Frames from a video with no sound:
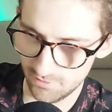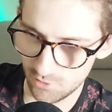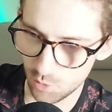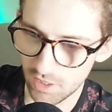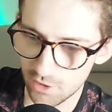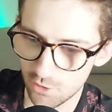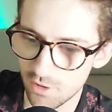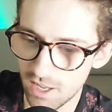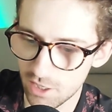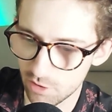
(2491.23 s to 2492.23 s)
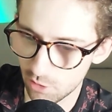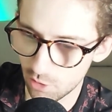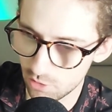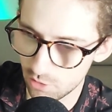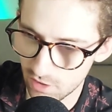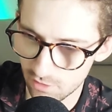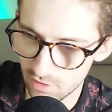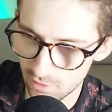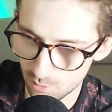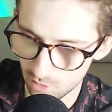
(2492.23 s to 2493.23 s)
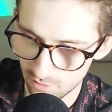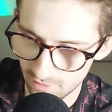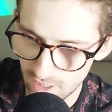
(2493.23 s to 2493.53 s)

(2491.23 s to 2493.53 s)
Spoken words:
Do I like NRL or Newcastle Jets more?